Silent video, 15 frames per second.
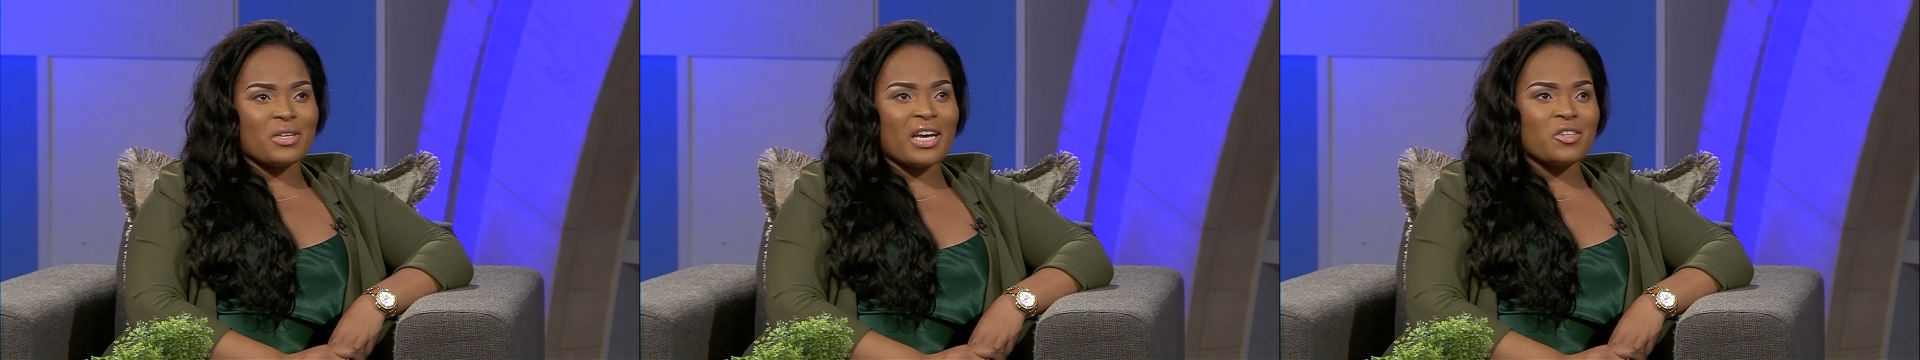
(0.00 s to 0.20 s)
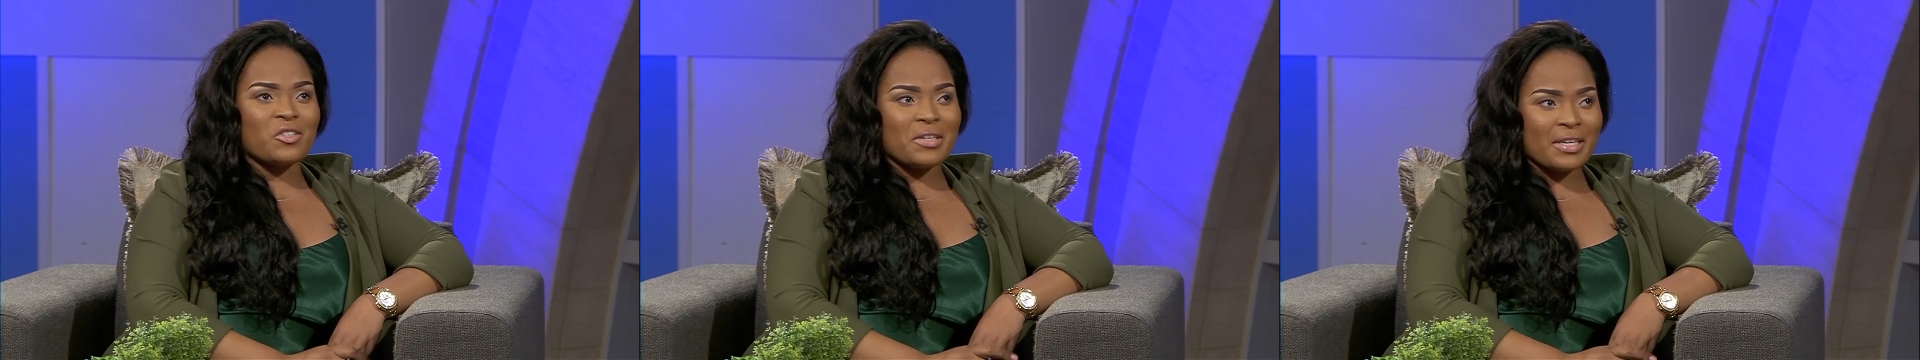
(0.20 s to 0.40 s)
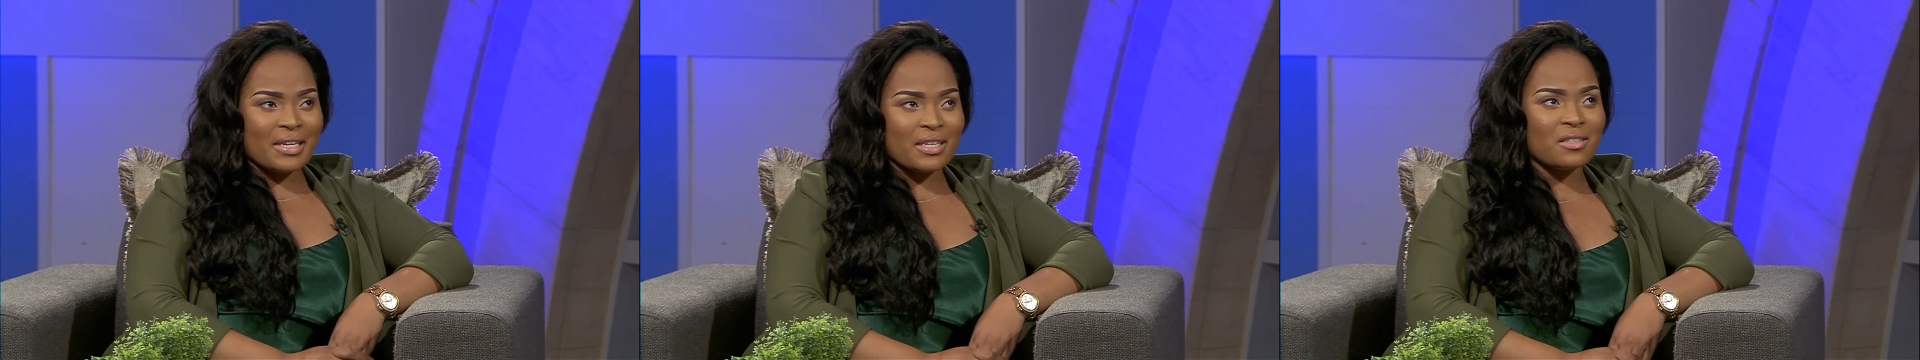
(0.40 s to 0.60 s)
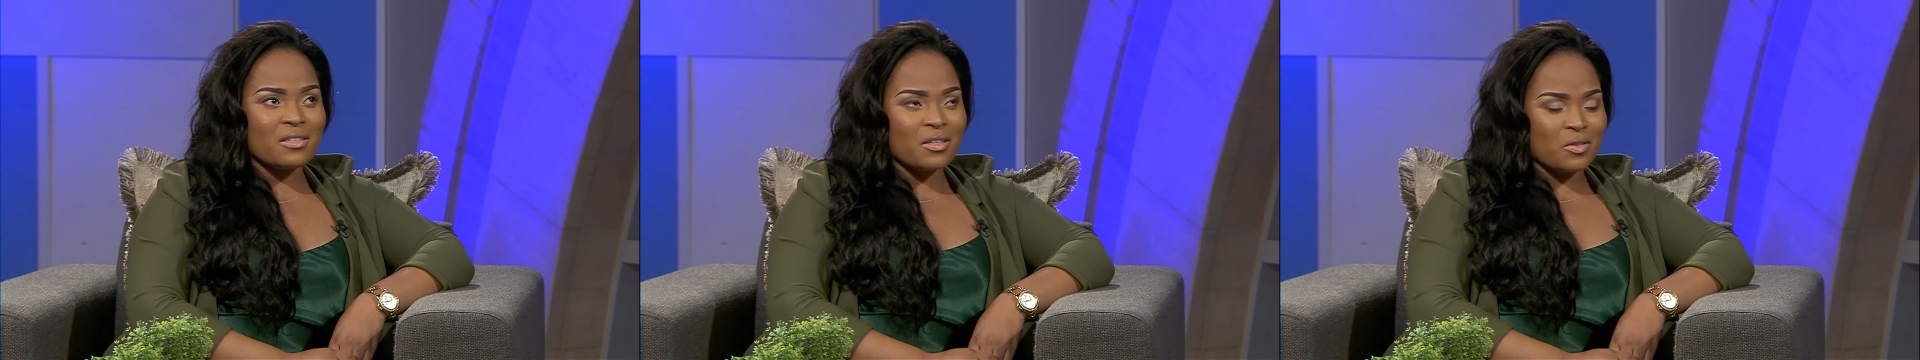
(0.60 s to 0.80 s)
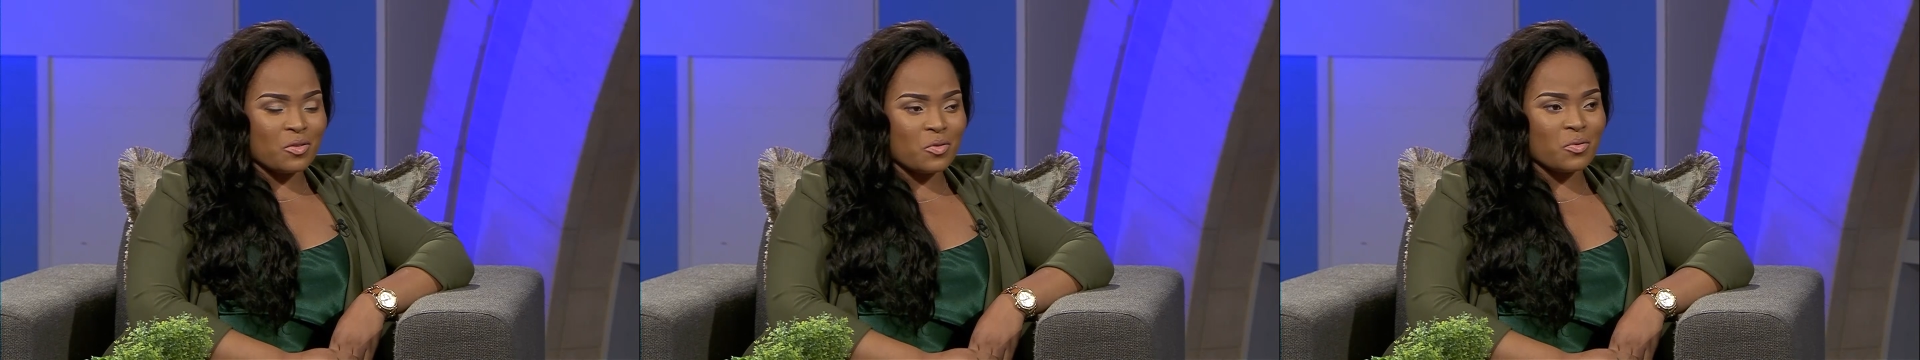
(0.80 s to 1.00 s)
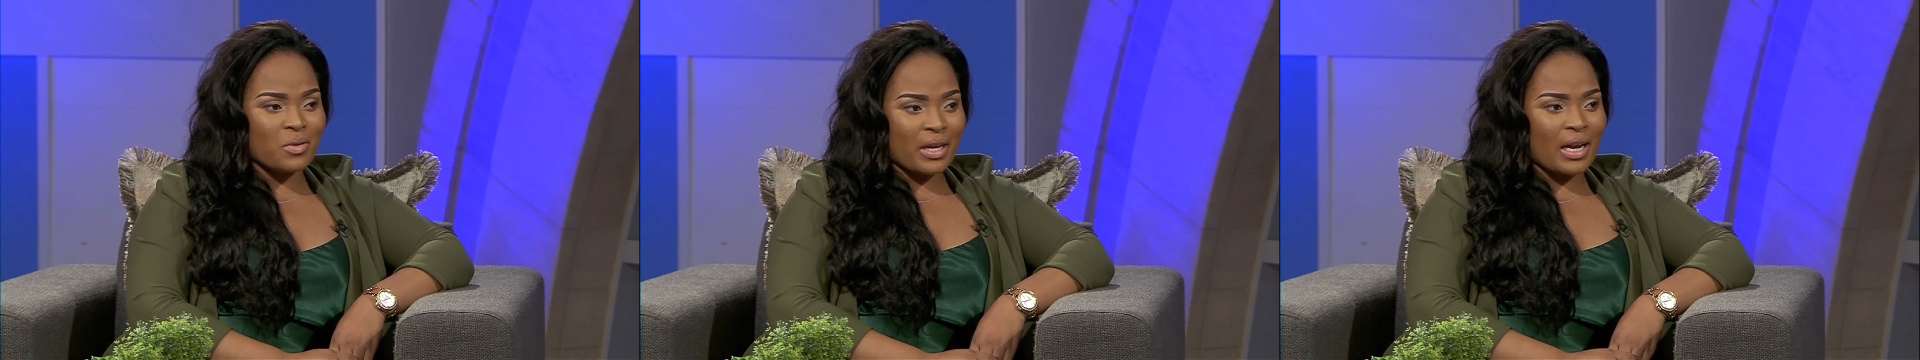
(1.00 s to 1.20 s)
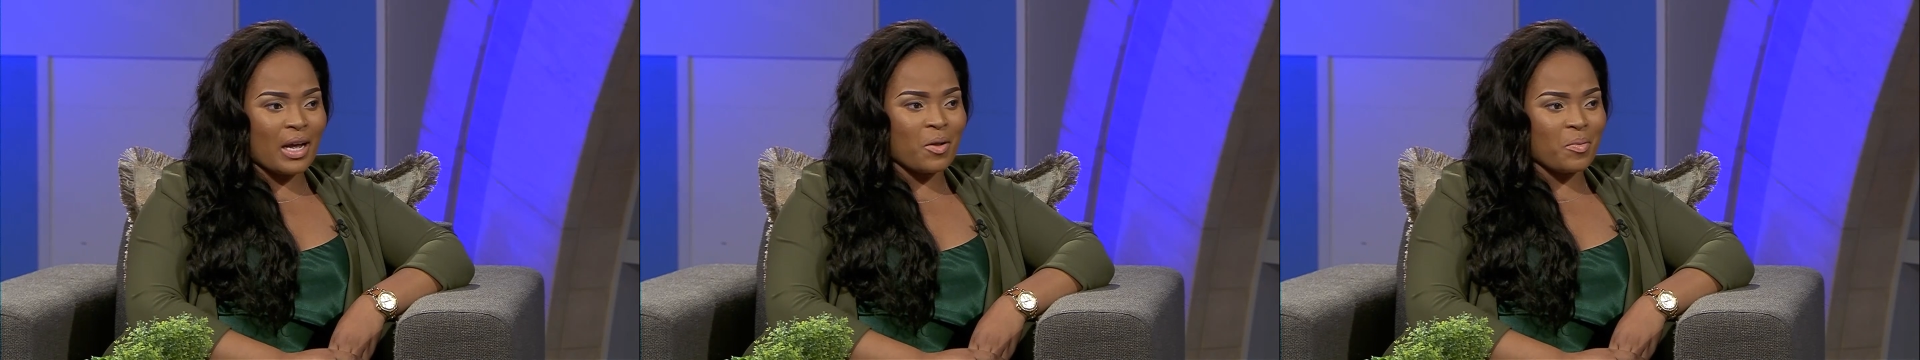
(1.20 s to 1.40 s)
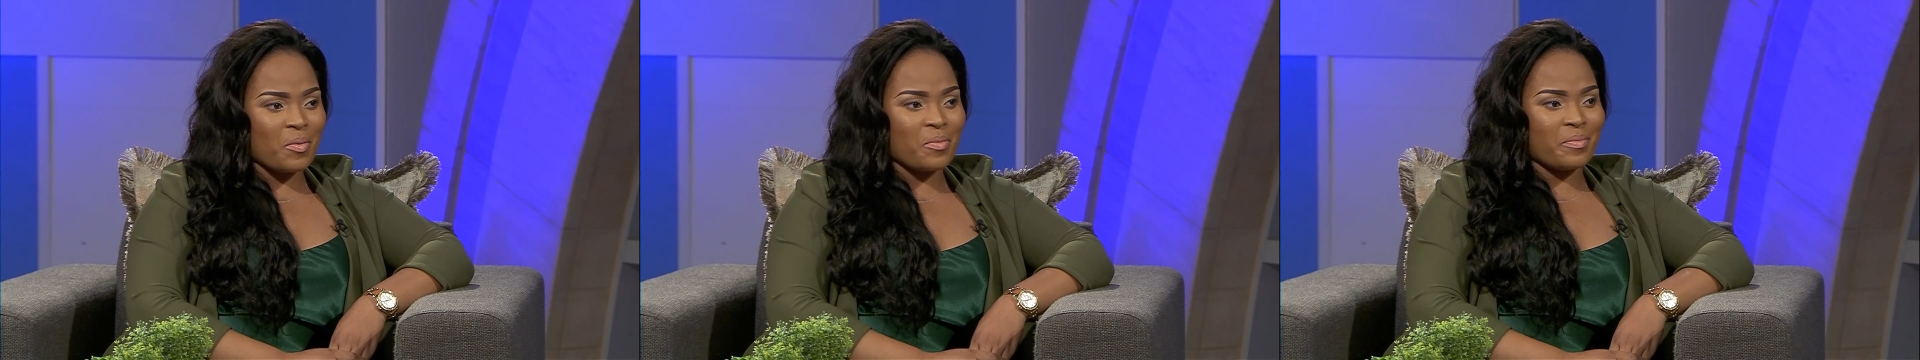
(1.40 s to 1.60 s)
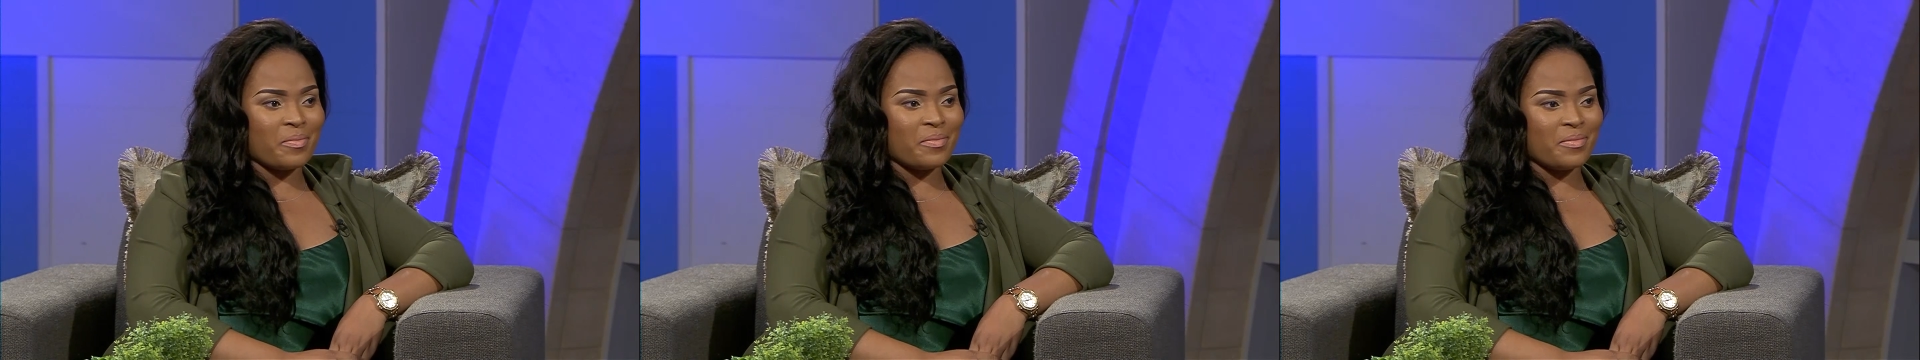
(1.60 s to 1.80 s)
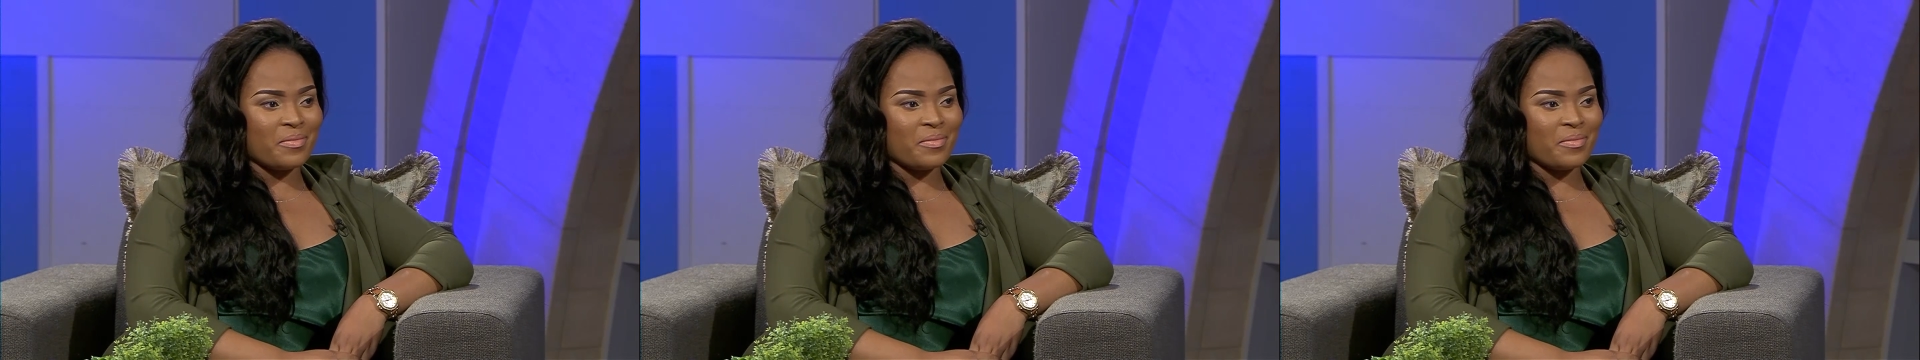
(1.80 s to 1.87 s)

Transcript: actually listen to that album.